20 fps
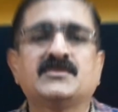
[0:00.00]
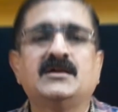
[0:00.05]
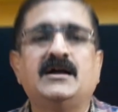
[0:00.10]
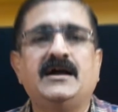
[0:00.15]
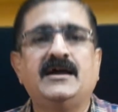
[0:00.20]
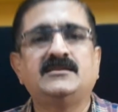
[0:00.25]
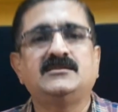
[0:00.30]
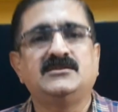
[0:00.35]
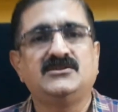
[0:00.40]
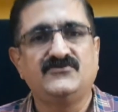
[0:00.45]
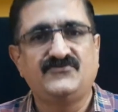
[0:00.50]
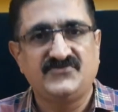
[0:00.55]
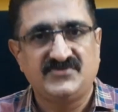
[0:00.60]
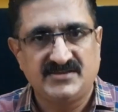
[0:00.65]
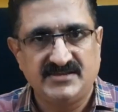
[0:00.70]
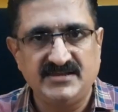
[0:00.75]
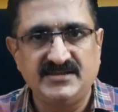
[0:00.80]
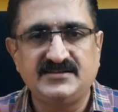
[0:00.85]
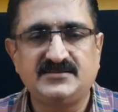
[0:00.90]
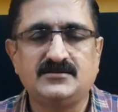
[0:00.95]
and if
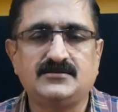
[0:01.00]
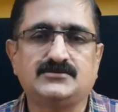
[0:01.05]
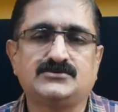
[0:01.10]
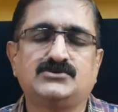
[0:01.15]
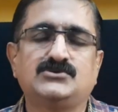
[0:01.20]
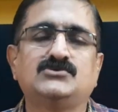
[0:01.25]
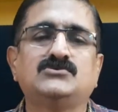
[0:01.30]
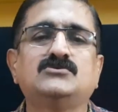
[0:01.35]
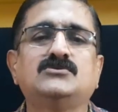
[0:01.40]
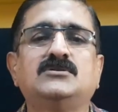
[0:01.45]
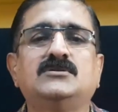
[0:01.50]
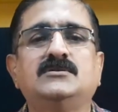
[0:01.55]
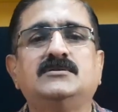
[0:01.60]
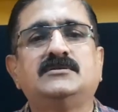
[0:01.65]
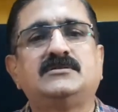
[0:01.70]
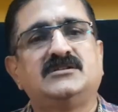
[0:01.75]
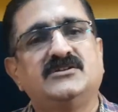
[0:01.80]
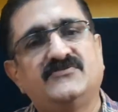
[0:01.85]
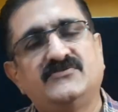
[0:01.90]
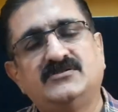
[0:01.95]
he tells you,
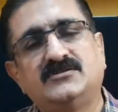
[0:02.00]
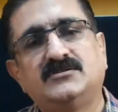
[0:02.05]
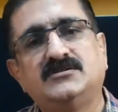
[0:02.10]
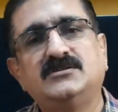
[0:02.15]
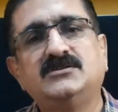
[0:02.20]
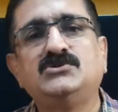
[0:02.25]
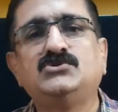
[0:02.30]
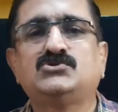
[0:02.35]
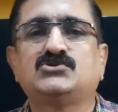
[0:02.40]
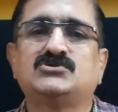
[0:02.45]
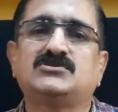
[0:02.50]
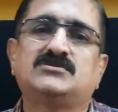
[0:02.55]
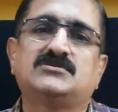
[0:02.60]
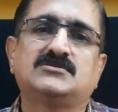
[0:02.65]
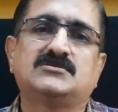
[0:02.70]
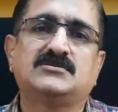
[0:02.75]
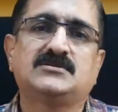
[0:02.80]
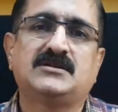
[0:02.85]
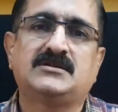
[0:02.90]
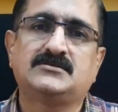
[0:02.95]
definitely you should
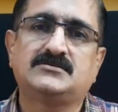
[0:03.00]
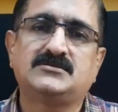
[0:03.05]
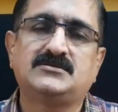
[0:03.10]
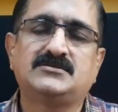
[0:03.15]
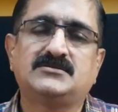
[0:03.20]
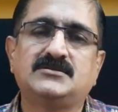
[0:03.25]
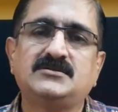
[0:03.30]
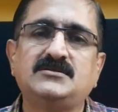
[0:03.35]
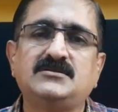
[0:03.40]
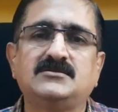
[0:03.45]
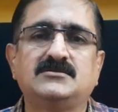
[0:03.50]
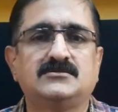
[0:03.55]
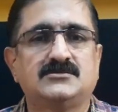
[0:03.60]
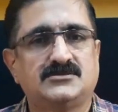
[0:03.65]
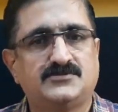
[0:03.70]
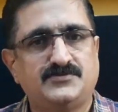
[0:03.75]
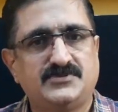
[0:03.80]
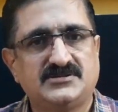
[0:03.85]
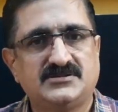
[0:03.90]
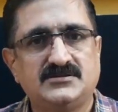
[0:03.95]
consult a
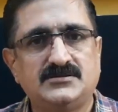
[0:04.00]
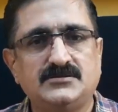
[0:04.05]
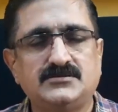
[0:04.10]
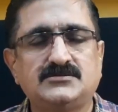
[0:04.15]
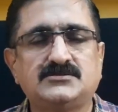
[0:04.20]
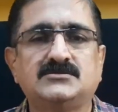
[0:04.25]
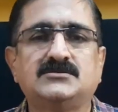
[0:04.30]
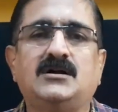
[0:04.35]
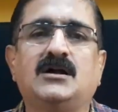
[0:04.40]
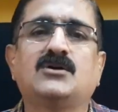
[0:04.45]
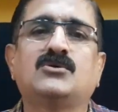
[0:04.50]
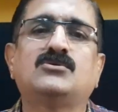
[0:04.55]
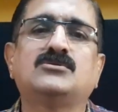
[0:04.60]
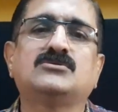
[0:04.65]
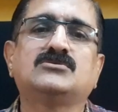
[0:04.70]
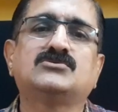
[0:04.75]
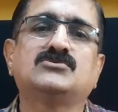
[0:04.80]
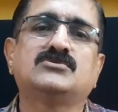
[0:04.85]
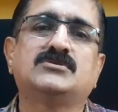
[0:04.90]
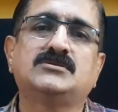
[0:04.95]
specialist
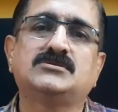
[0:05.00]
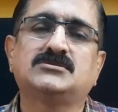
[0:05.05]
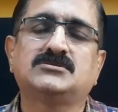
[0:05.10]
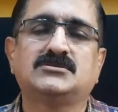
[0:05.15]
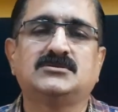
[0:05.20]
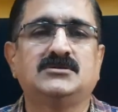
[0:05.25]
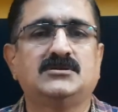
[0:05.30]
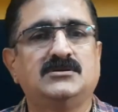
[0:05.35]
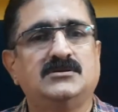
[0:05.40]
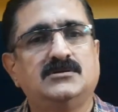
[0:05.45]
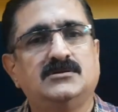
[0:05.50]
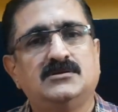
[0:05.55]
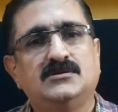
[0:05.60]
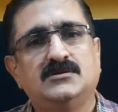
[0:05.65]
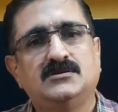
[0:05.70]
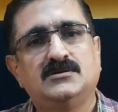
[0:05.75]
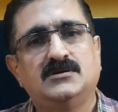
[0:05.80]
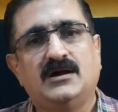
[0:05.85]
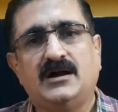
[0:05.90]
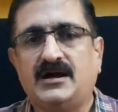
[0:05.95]
according to his
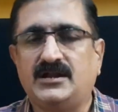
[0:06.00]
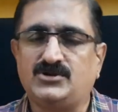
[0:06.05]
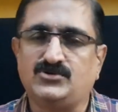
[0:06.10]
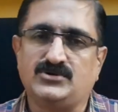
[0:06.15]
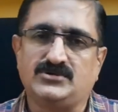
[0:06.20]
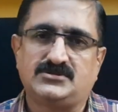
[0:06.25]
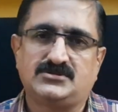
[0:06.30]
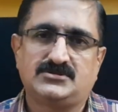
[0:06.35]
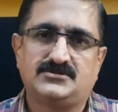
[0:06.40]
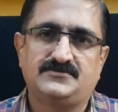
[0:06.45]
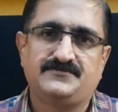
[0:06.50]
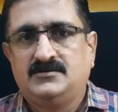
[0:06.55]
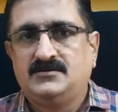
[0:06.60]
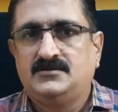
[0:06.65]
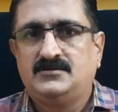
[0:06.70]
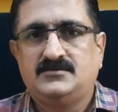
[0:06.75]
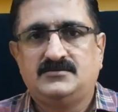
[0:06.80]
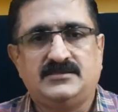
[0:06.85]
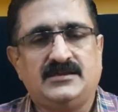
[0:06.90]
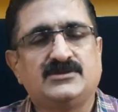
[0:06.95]
advice.
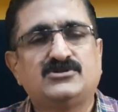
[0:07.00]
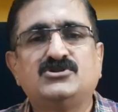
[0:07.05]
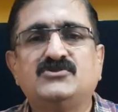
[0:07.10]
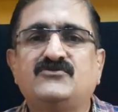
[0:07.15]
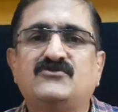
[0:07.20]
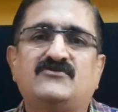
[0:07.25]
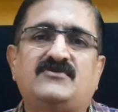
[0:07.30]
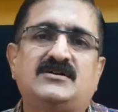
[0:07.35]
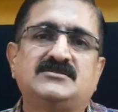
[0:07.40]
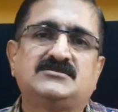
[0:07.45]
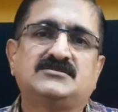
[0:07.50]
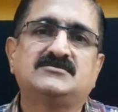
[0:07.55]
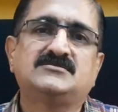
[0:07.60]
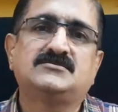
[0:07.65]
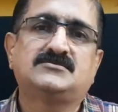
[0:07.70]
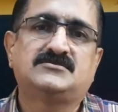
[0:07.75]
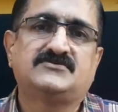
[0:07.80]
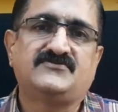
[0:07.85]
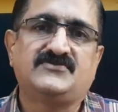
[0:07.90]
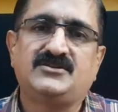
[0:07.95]
Thank you for watching
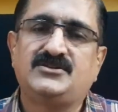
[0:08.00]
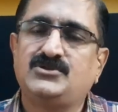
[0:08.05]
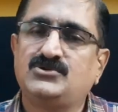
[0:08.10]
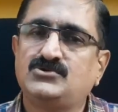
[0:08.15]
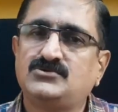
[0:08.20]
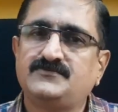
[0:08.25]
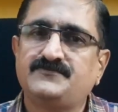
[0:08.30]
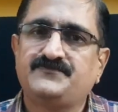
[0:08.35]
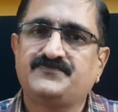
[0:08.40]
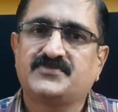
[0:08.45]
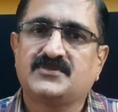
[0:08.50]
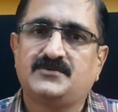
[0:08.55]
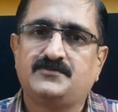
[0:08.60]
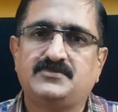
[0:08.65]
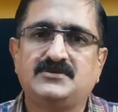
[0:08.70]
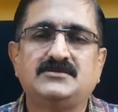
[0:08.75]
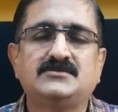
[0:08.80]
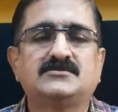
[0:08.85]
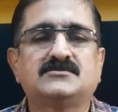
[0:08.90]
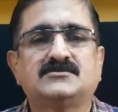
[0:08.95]
this video.
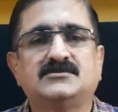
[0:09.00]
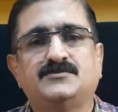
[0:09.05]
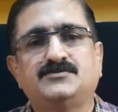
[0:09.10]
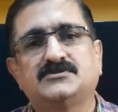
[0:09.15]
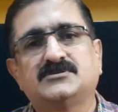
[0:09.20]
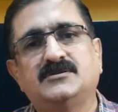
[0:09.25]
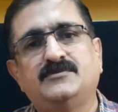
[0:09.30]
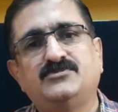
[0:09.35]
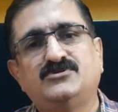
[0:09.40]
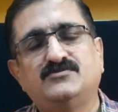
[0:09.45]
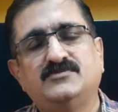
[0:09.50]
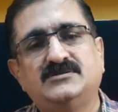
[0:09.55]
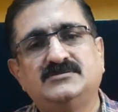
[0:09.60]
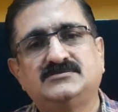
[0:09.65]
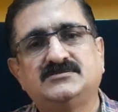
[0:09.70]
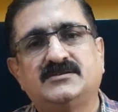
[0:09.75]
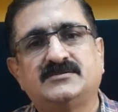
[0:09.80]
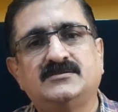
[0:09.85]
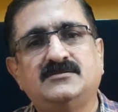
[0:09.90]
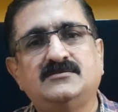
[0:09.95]
Please subscribe to my
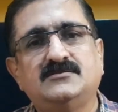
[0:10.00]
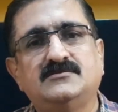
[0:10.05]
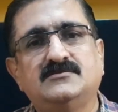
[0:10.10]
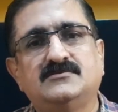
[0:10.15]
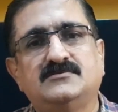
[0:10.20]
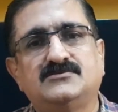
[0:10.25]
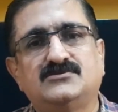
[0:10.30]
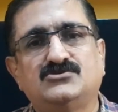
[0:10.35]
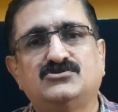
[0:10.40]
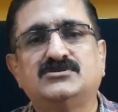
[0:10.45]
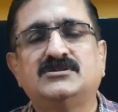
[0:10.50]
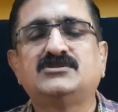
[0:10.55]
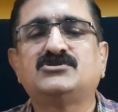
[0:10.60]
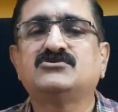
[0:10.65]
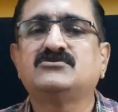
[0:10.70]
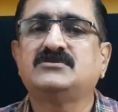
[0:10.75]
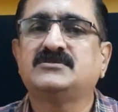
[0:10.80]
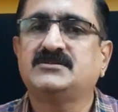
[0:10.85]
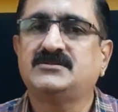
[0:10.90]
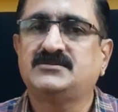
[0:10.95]
channel so that
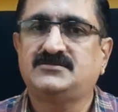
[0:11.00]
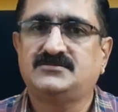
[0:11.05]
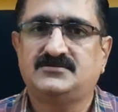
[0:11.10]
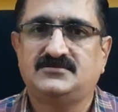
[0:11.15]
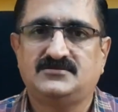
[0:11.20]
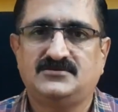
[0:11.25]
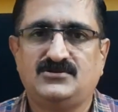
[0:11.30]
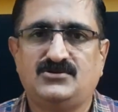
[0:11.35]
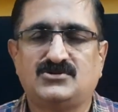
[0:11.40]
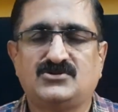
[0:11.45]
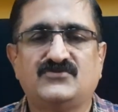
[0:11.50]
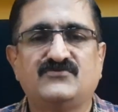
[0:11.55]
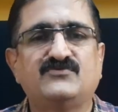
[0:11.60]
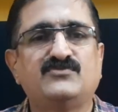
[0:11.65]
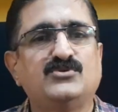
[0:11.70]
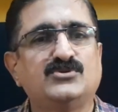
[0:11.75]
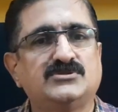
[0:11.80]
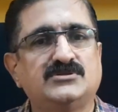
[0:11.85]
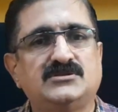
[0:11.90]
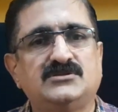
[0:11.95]
you will get a lot of
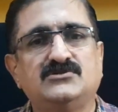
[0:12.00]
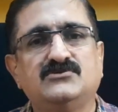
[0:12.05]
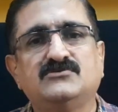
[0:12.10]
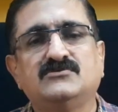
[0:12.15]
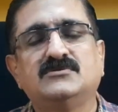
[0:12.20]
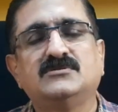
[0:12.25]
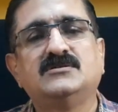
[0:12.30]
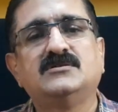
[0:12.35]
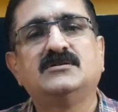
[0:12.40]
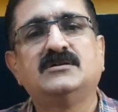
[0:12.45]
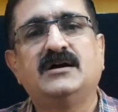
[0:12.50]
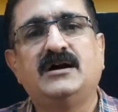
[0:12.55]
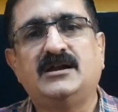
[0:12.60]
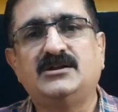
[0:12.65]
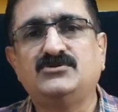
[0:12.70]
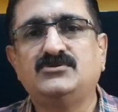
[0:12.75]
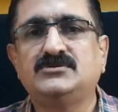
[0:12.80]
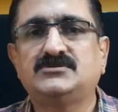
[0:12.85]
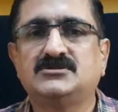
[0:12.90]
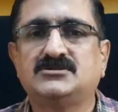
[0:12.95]
positive
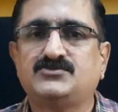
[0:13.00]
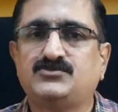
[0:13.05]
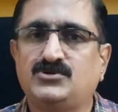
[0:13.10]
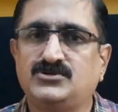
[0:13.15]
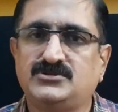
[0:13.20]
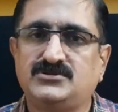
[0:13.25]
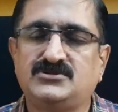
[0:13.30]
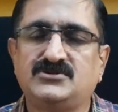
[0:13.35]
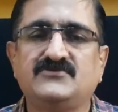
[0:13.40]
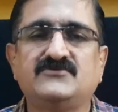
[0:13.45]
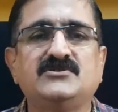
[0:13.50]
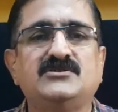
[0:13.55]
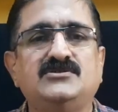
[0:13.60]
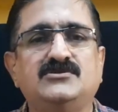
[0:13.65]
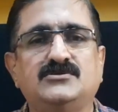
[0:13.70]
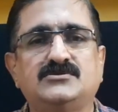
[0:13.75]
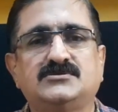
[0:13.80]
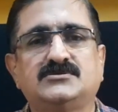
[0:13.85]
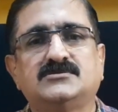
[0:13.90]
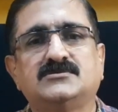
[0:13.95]
advices, positive
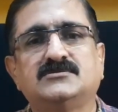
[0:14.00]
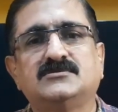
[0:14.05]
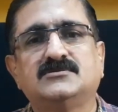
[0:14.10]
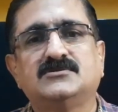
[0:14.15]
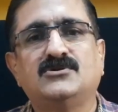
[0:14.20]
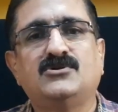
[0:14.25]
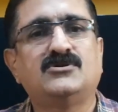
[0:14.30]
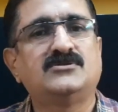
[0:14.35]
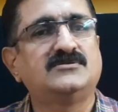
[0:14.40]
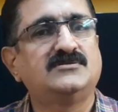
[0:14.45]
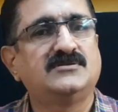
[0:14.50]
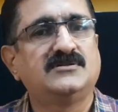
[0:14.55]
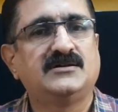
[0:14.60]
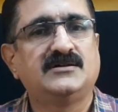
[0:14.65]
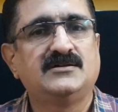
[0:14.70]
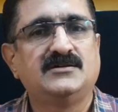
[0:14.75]
videos on